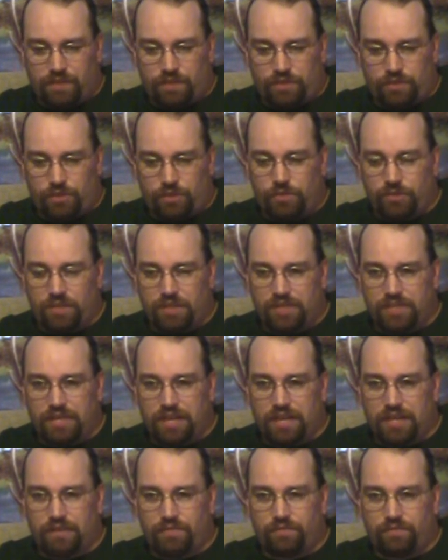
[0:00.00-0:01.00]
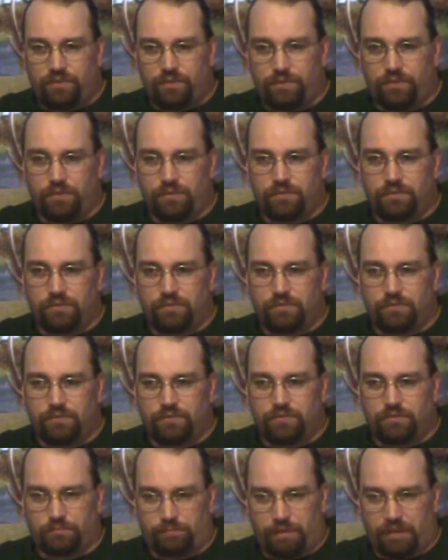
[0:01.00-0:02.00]
you can take food,
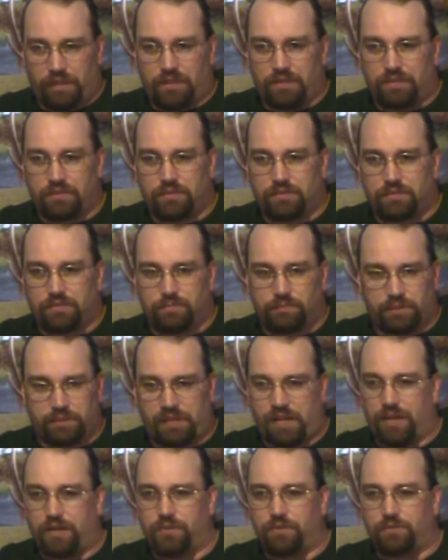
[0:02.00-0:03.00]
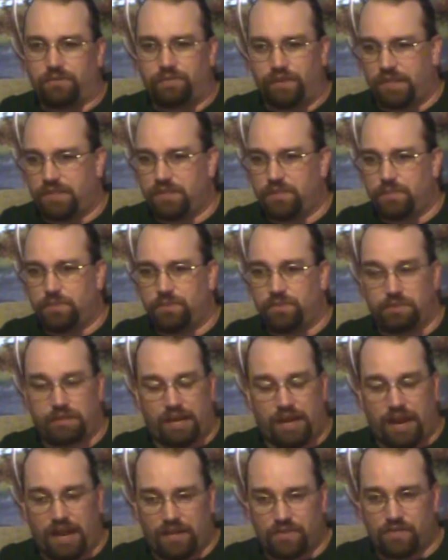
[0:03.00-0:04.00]
meats, potatoes, vegetables,
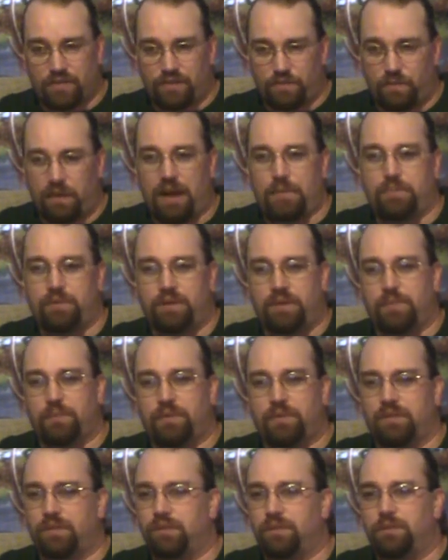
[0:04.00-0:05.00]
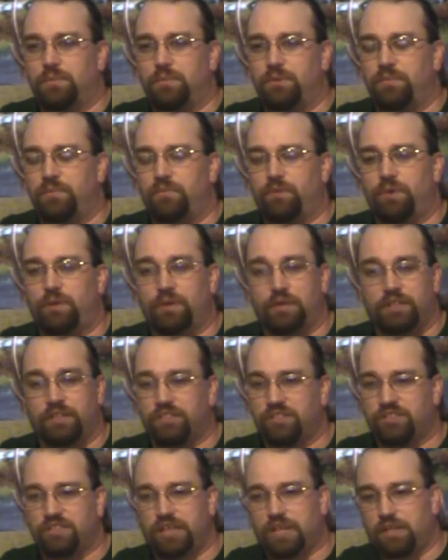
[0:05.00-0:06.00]
and actually wrap it up in the aluminum foil and
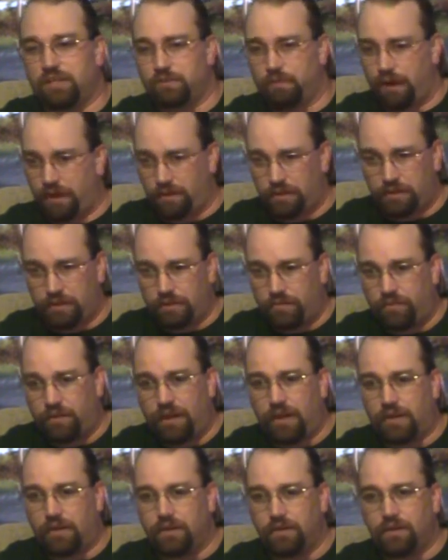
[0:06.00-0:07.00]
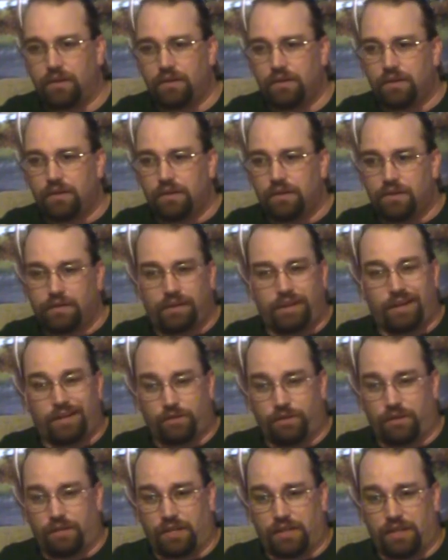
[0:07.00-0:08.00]
just stick it directly in the fire and
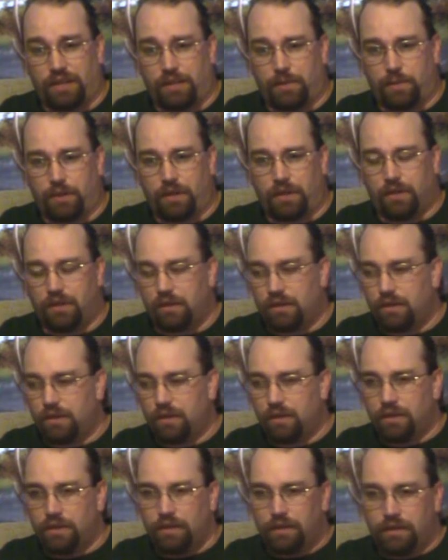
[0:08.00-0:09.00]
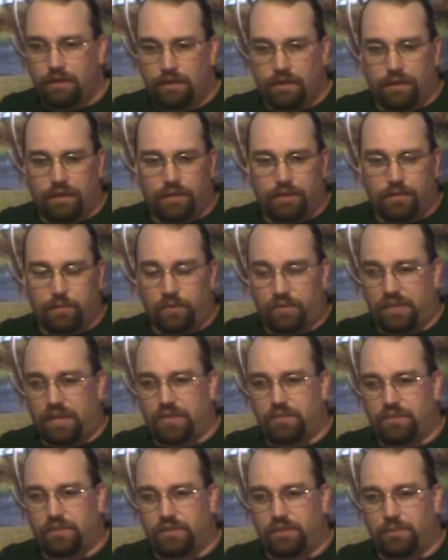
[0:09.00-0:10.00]
cook it that way. Without
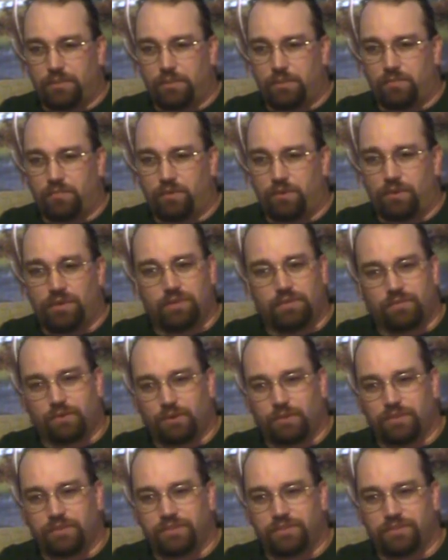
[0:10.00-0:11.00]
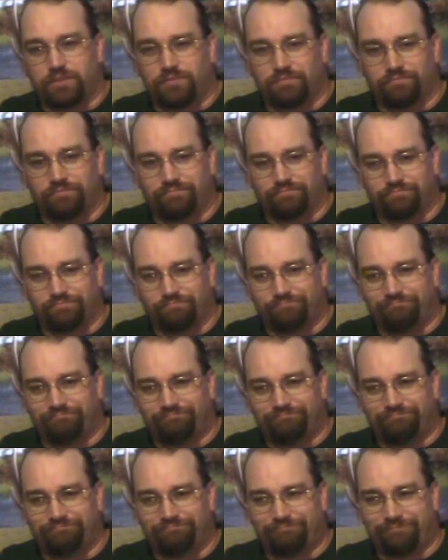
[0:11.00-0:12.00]
the aluminum foil, of course, you
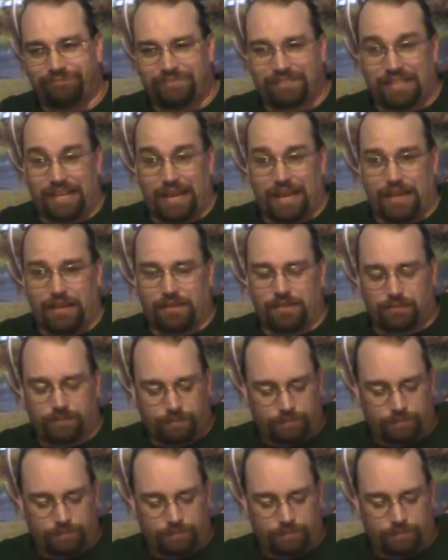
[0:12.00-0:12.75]
can't.